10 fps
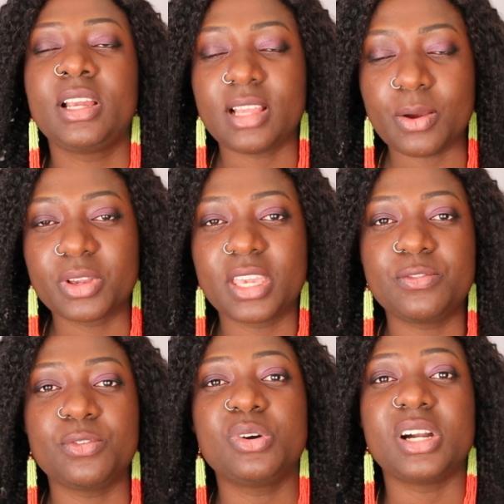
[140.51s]
That will
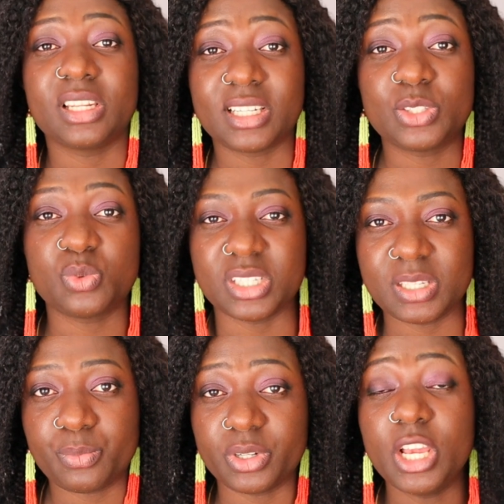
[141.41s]
give you another
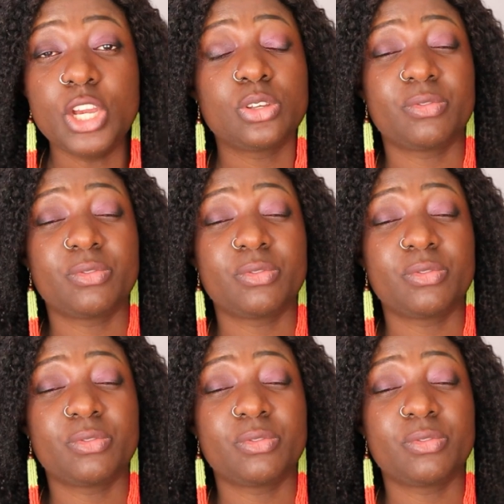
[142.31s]
20 points.